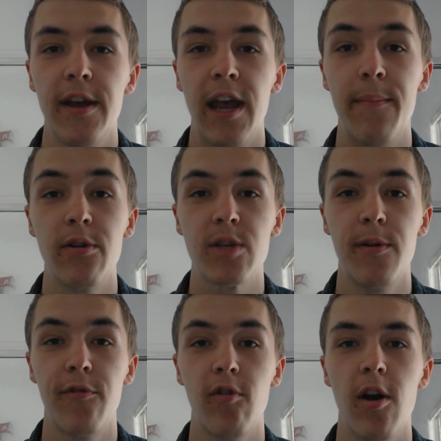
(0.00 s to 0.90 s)
Emil
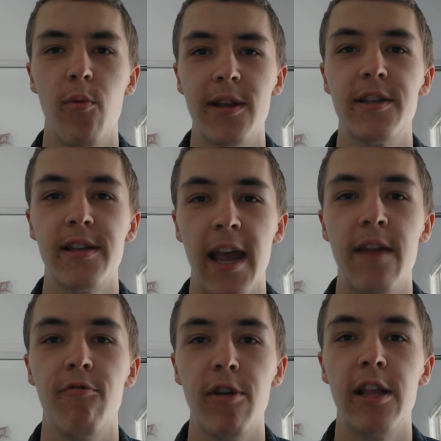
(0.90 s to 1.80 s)
Smith-Rowe, once
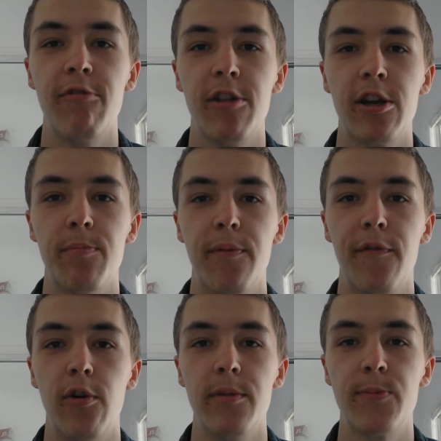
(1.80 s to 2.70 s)
again, really good
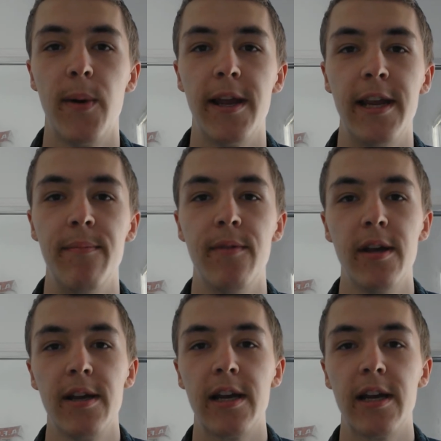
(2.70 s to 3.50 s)
performance by him,